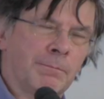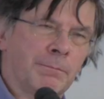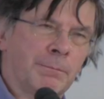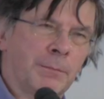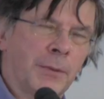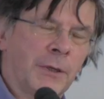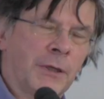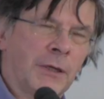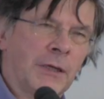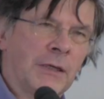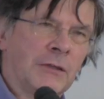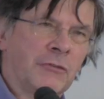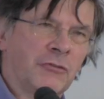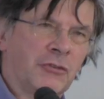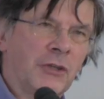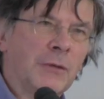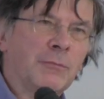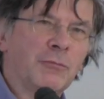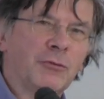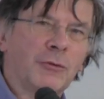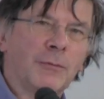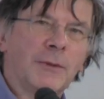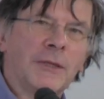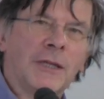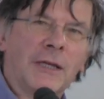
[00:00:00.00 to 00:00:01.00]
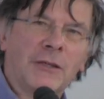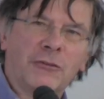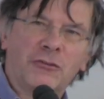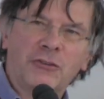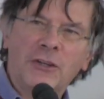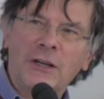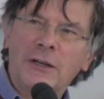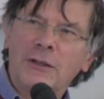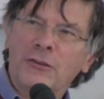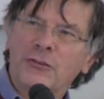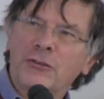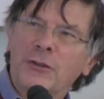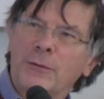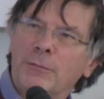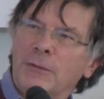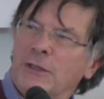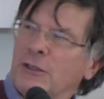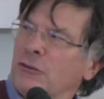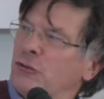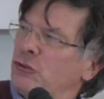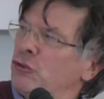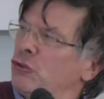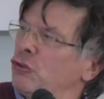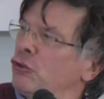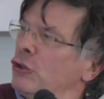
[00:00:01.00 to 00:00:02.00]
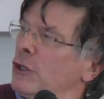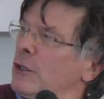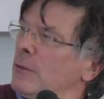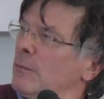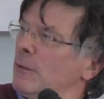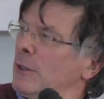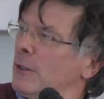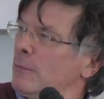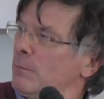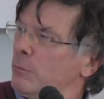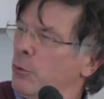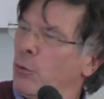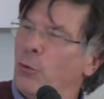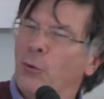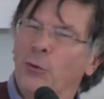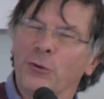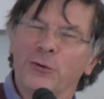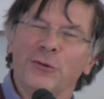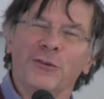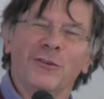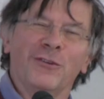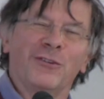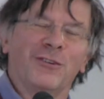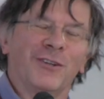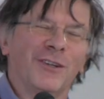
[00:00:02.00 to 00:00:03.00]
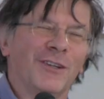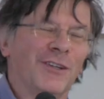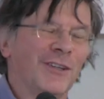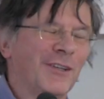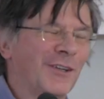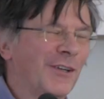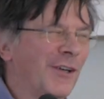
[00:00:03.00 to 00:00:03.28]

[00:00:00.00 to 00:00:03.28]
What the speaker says: but it seems to me that's telling us something extremely important